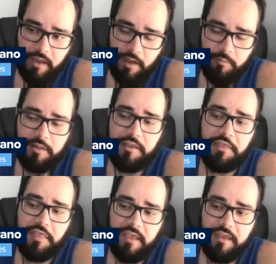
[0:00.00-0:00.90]
I really
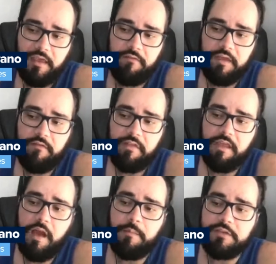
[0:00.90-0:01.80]
think if given
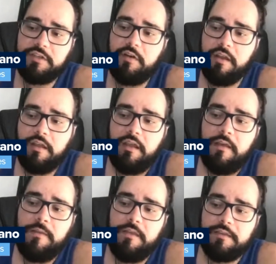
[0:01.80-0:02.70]
the opportunity,
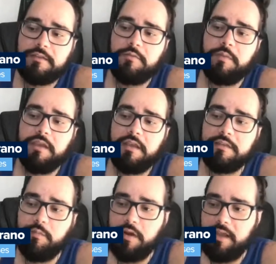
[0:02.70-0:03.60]
this could be
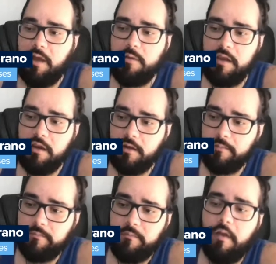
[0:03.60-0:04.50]
his breakout
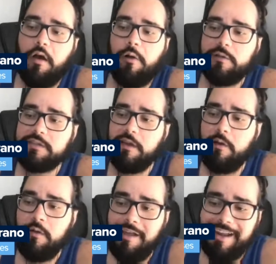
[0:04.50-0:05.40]
year.
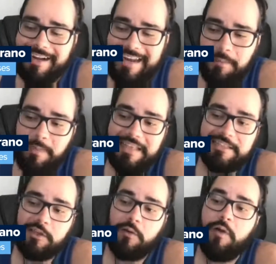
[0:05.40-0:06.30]
Also, Rene
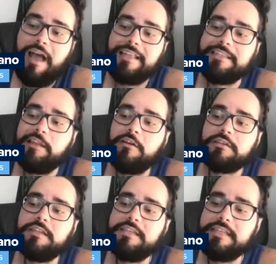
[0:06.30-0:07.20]
Pinto has
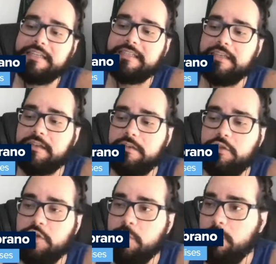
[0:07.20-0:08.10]
looked decent
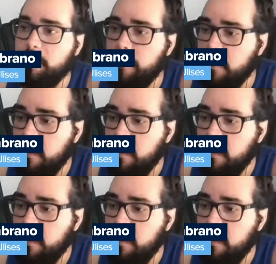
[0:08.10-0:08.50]
too.